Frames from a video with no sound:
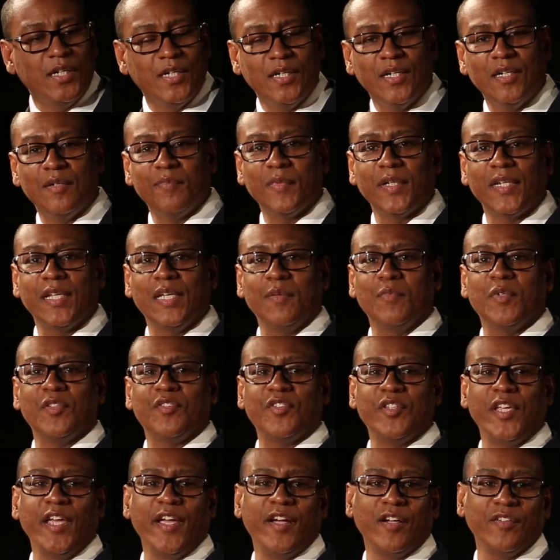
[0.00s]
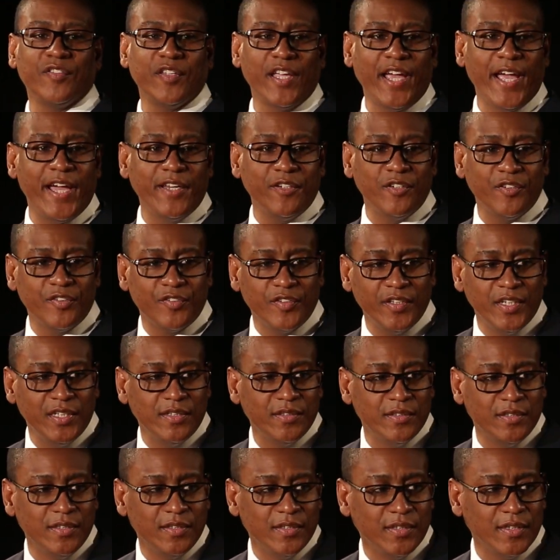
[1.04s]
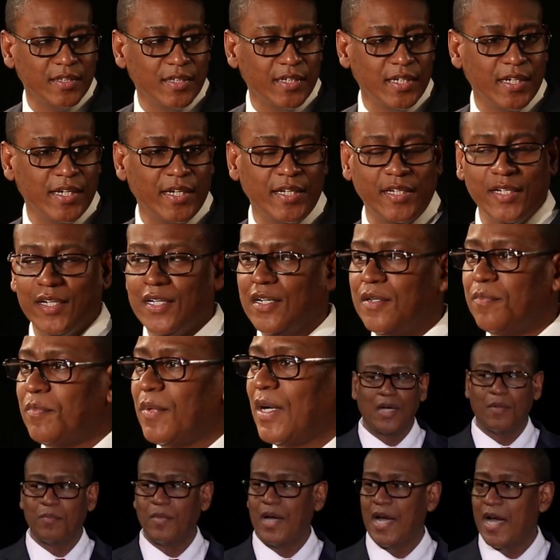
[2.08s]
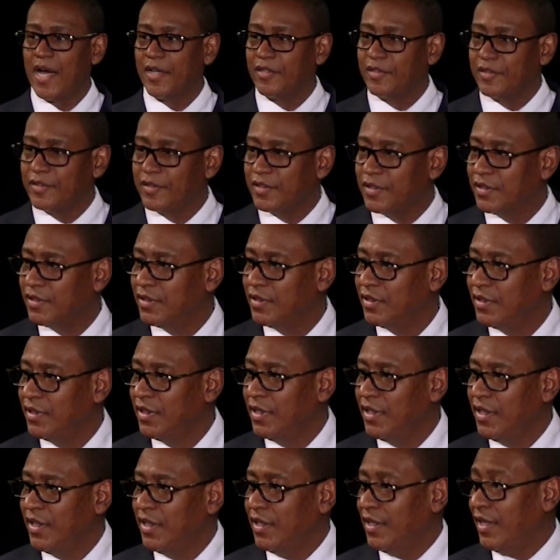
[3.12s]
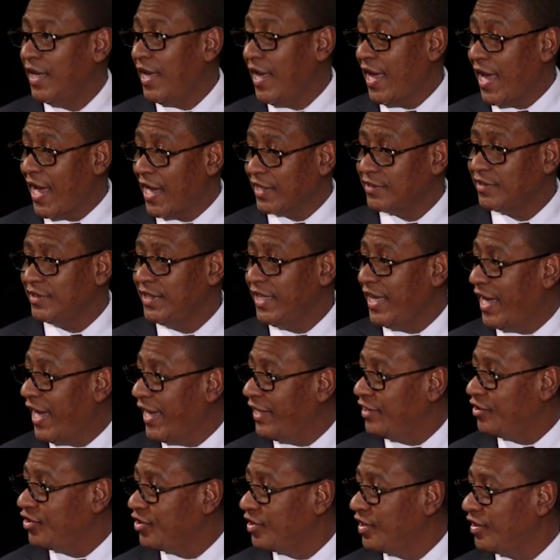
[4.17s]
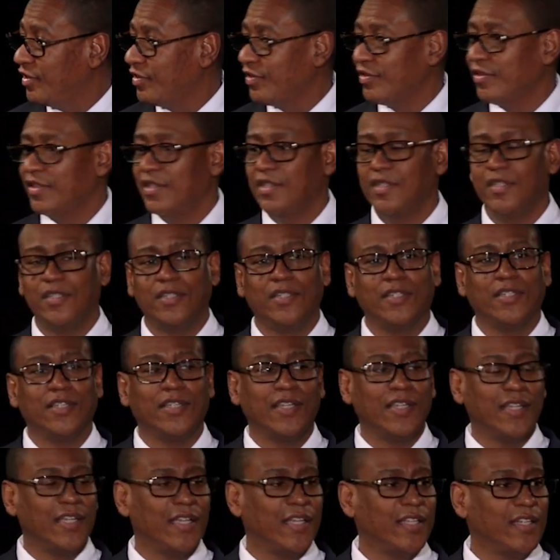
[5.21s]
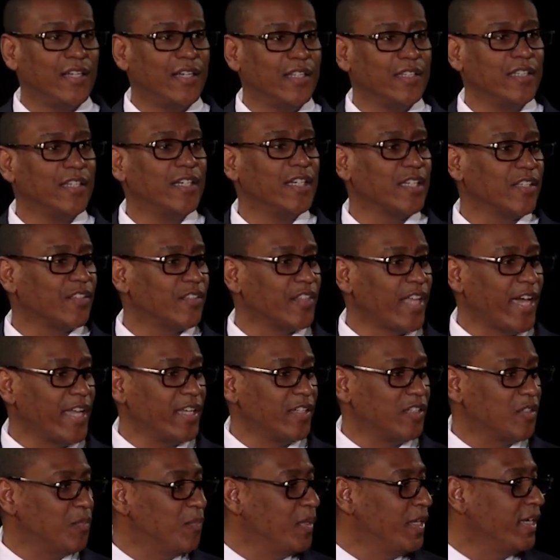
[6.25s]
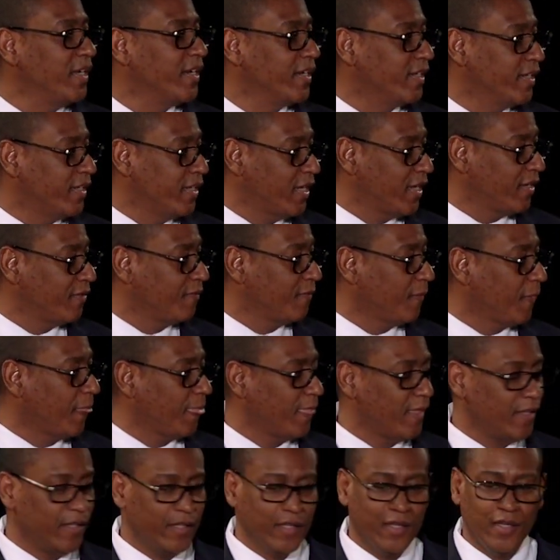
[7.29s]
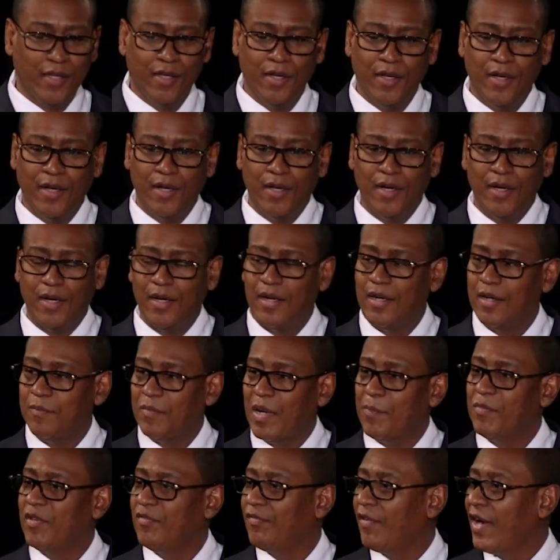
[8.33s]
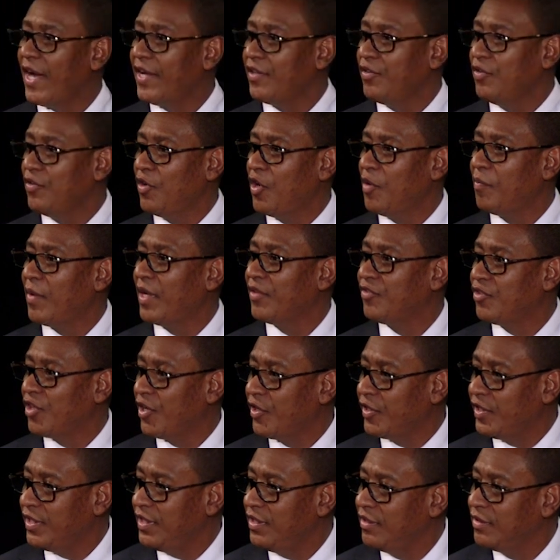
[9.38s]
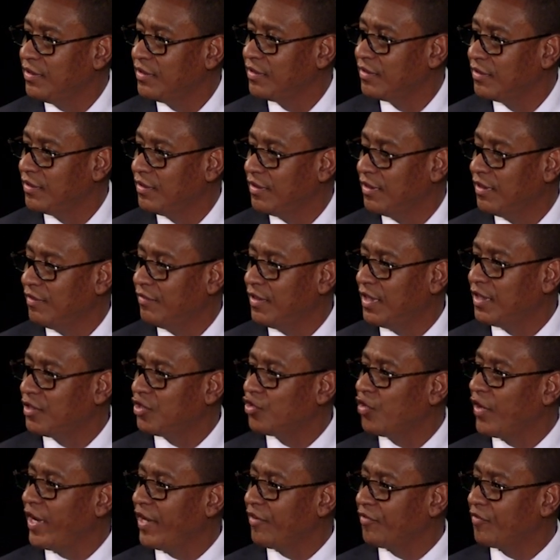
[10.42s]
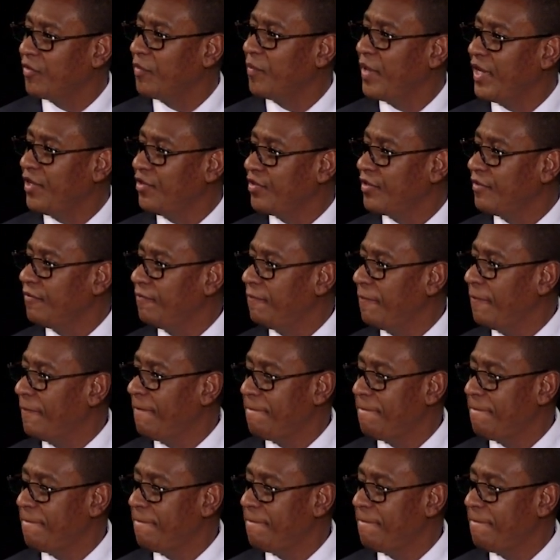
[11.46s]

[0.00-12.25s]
My name is Terrance Anderson, and I'm honored, actually anxious, and a little excited to be here today. I'm inviting you on my journey of transformation.